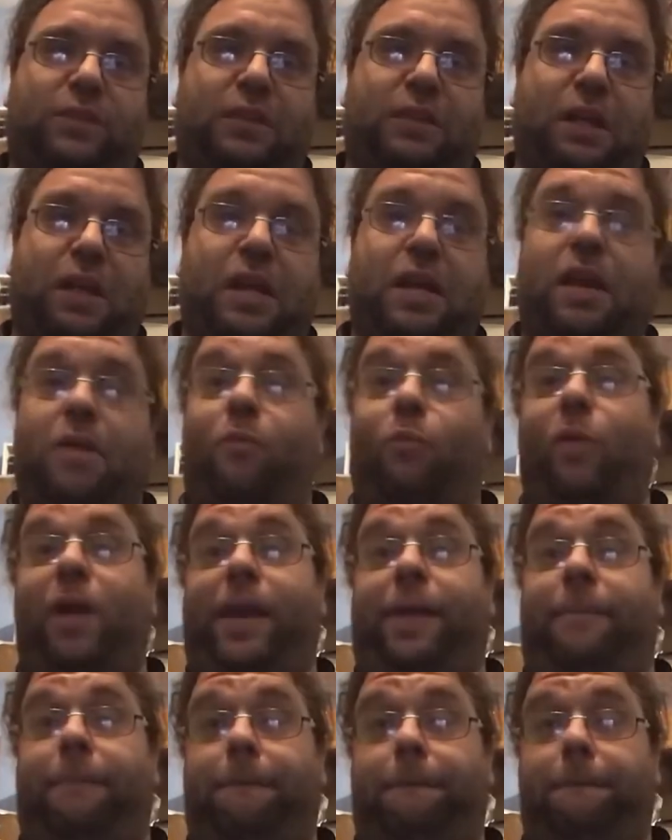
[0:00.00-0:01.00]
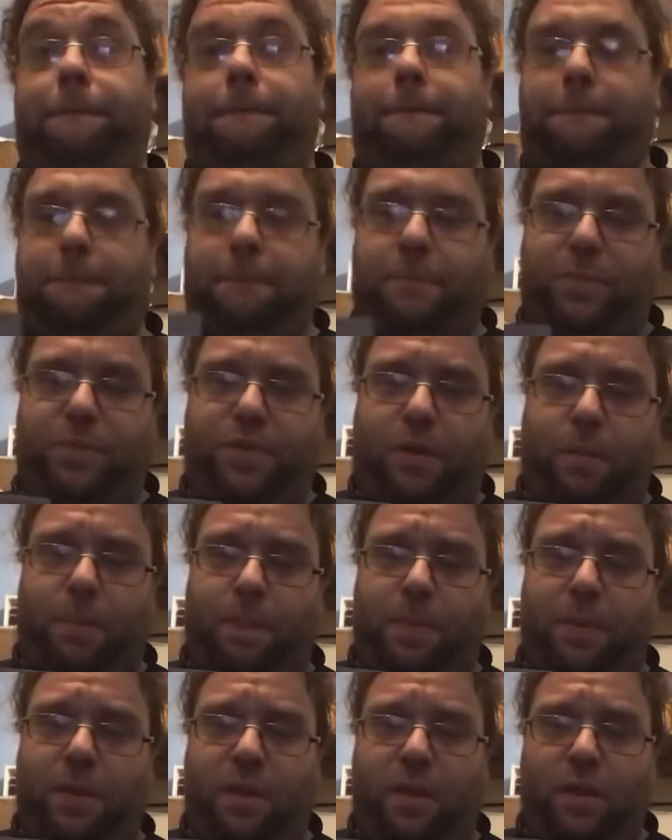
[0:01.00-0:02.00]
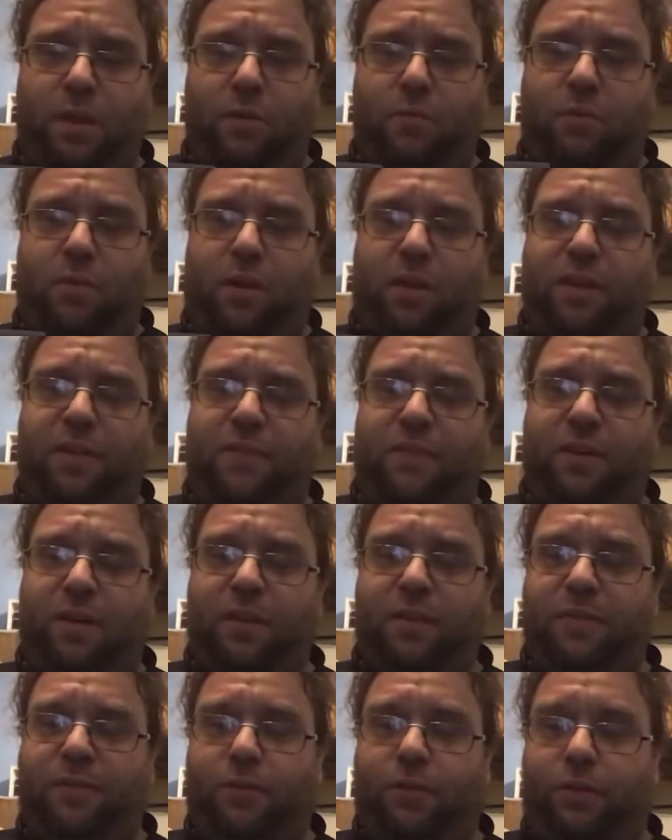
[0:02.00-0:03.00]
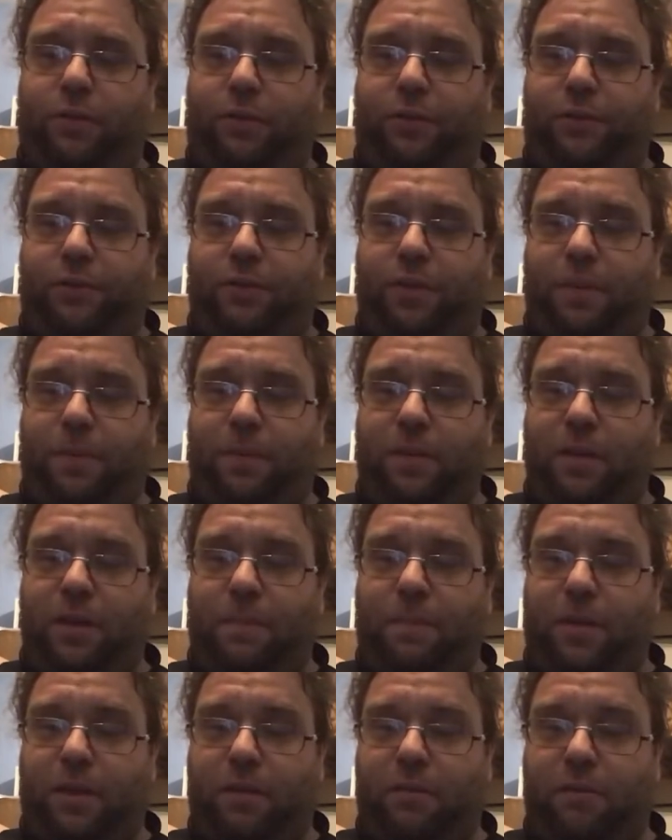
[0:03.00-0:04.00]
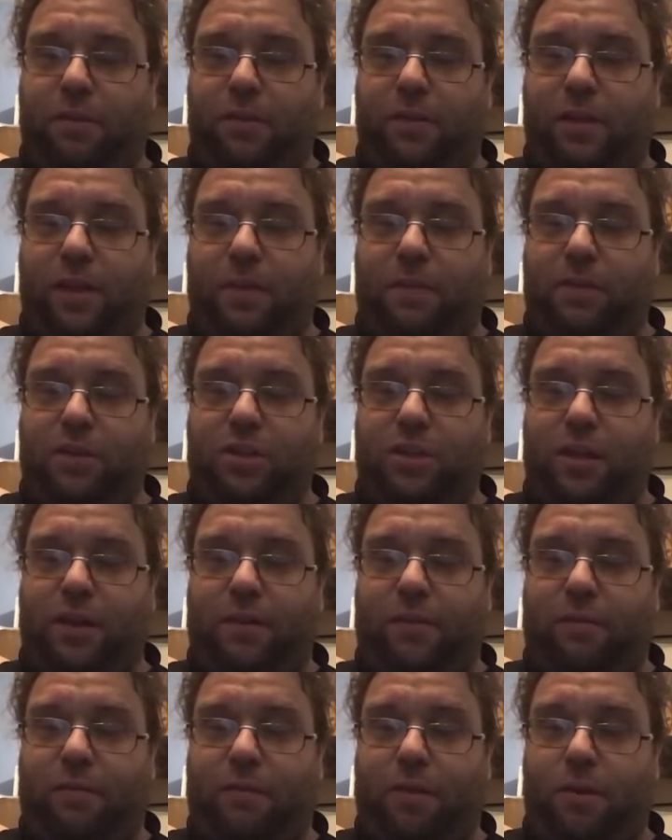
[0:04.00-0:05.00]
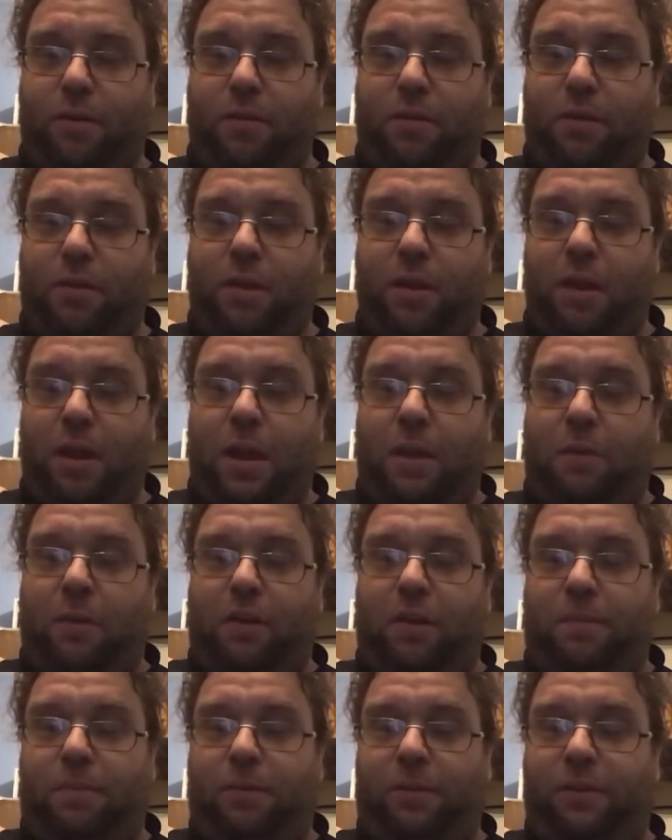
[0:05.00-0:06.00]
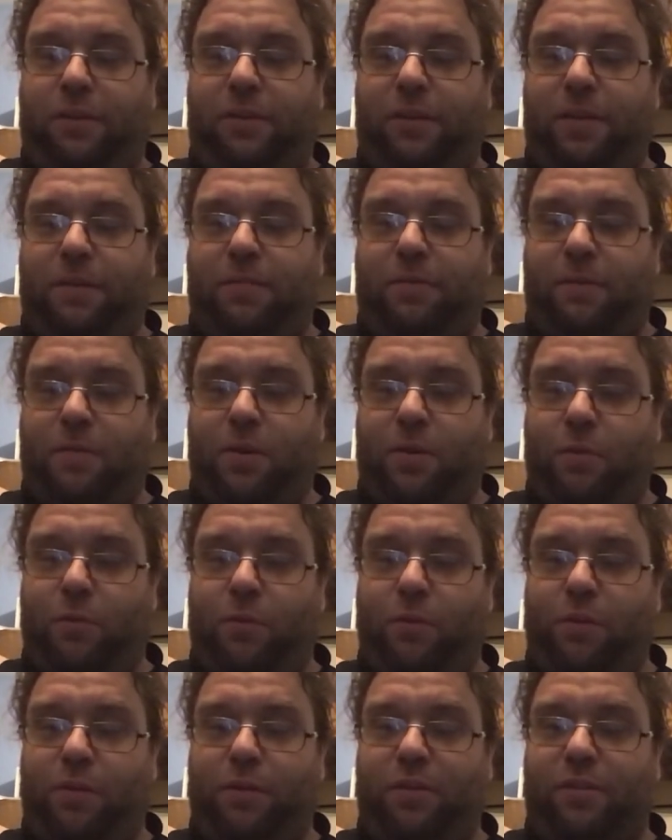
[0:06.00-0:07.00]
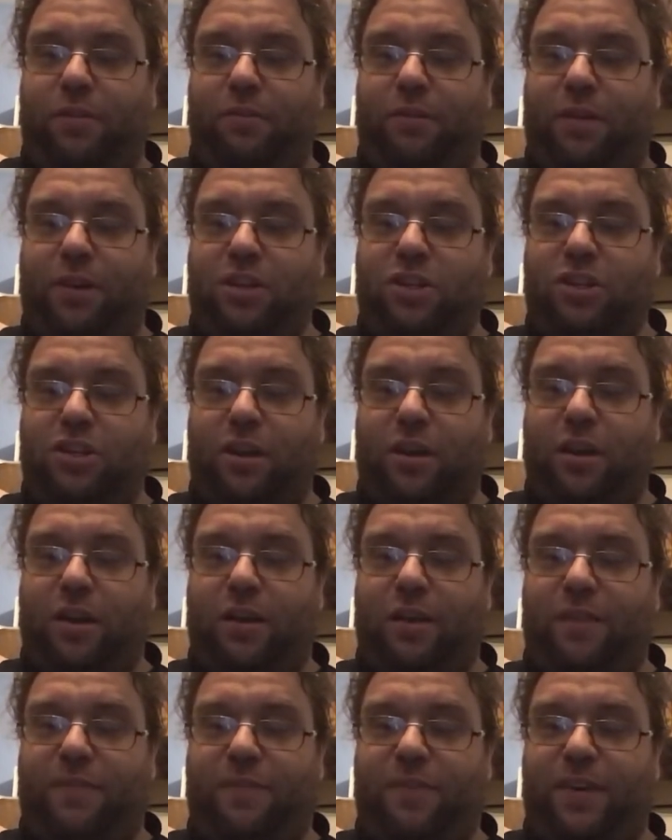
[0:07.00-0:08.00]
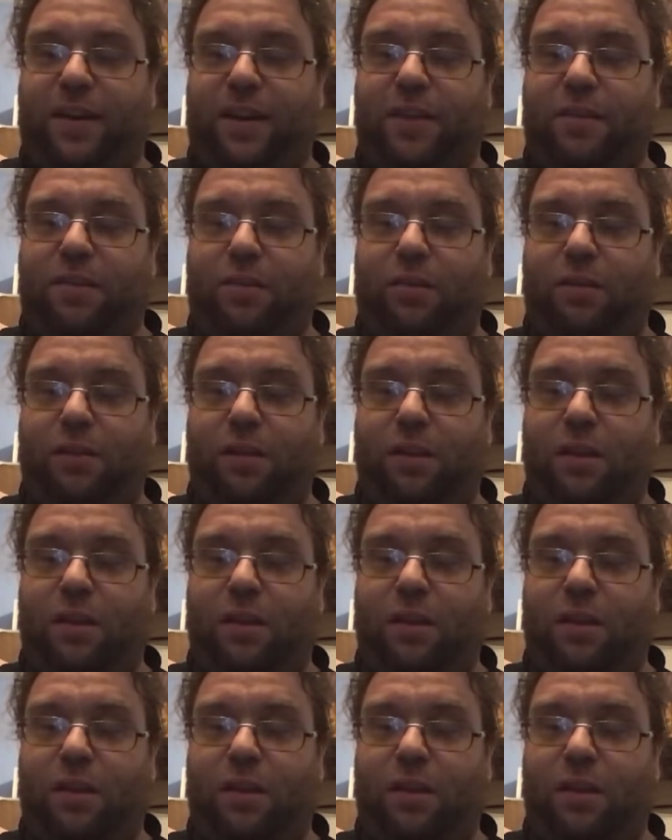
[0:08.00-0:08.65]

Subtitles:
and then win. So, Riley finally falls, toppling a baccarat table as she hits the ground. While the blood seeps from her wounds, her eyes shine and fanatical